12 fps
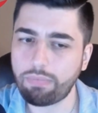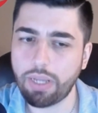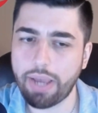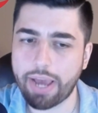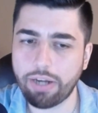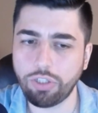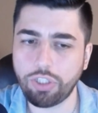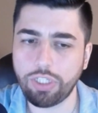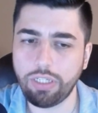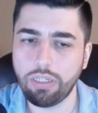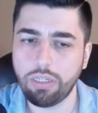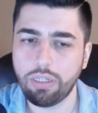
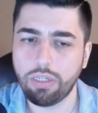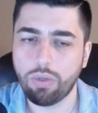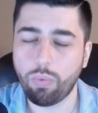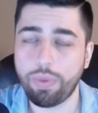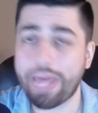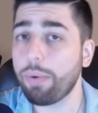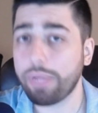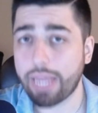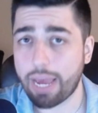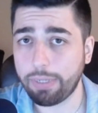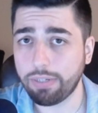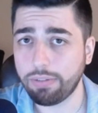Energy without
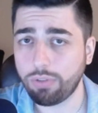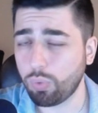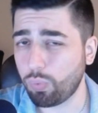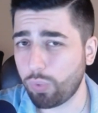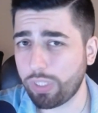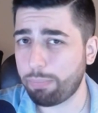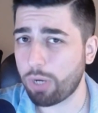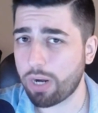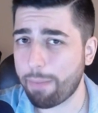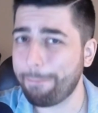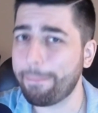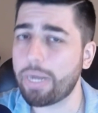Yamin to really put
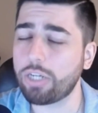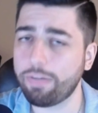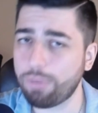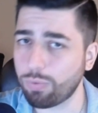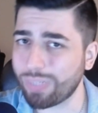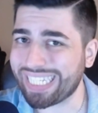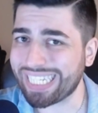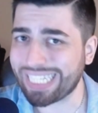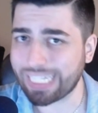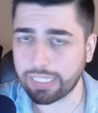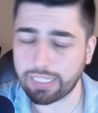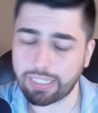up much of a
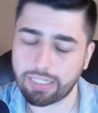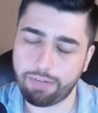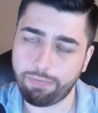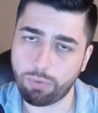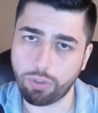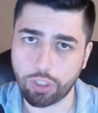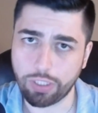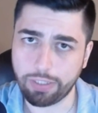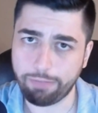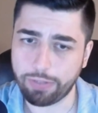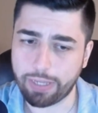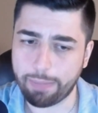resistance,
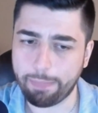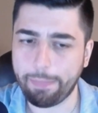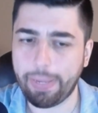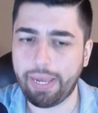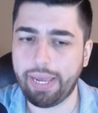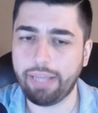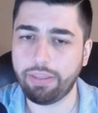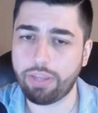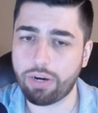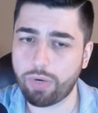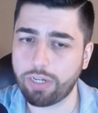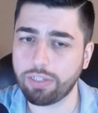unfortunately for them, and
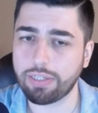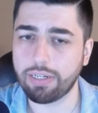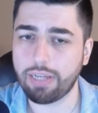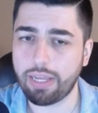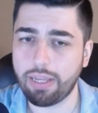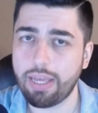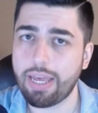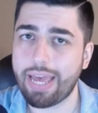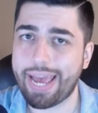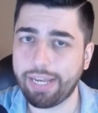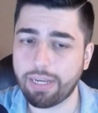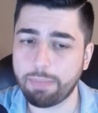their run is going to
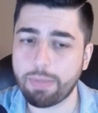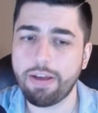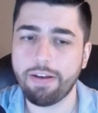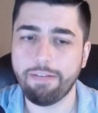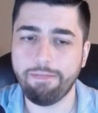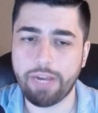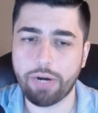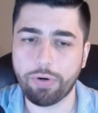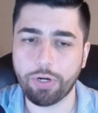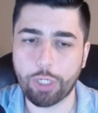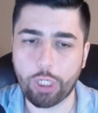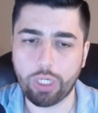end up
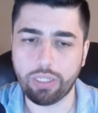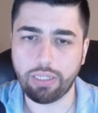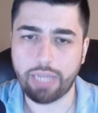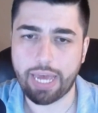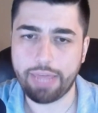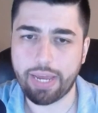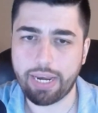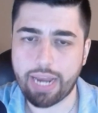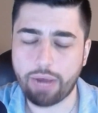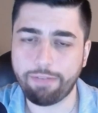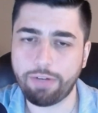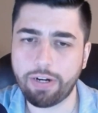very early. And then
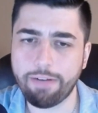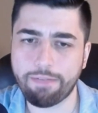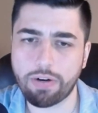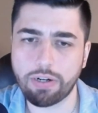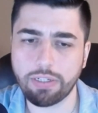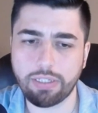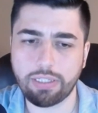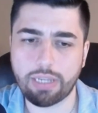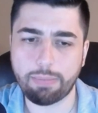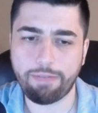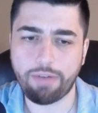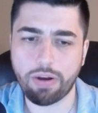now the very first
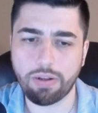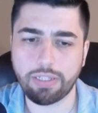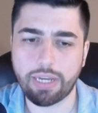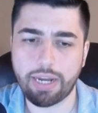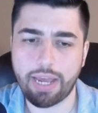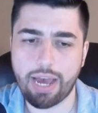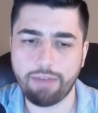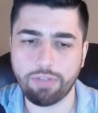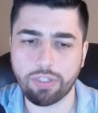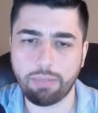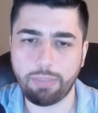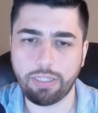semifinals that I have is going to be